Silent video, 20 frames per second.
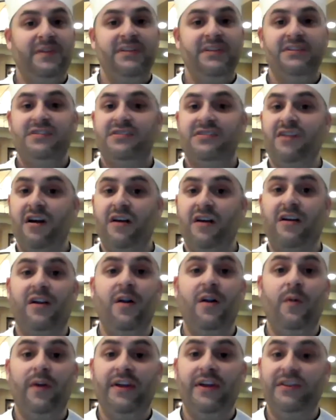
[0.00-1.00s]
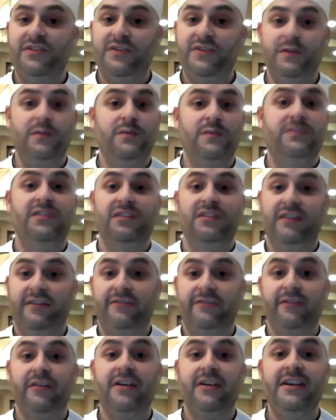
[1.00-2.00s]
start going to
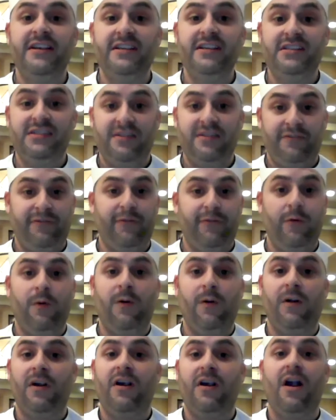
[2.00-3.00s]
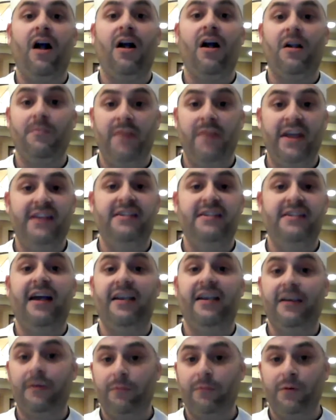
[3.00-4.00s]
deliveries for our main
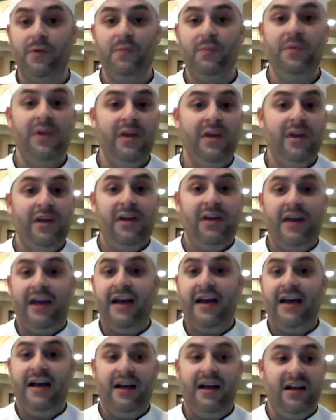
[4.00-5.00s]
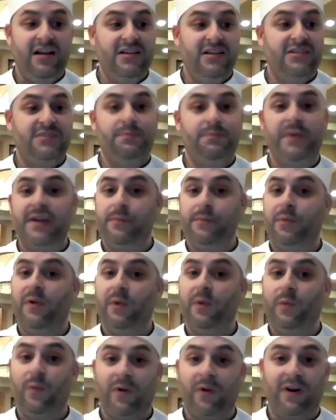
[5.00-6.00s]
dining room as
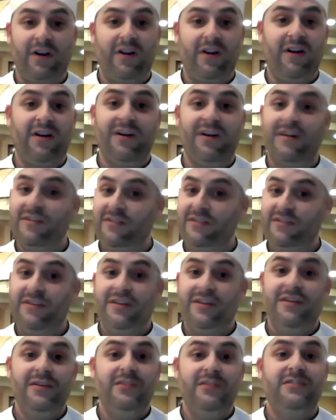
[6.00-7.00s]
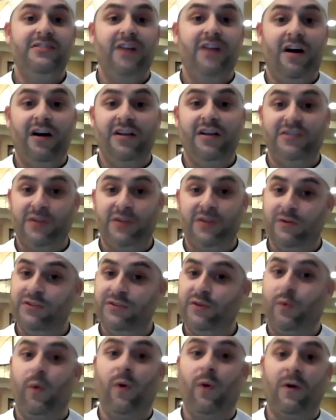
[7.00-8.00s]
people were told
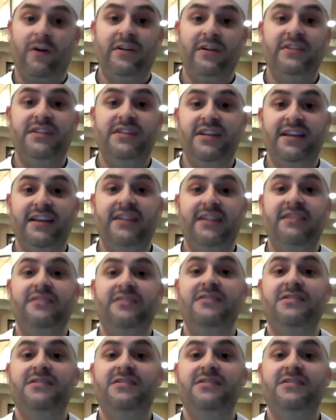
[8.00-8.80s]
to quarantine.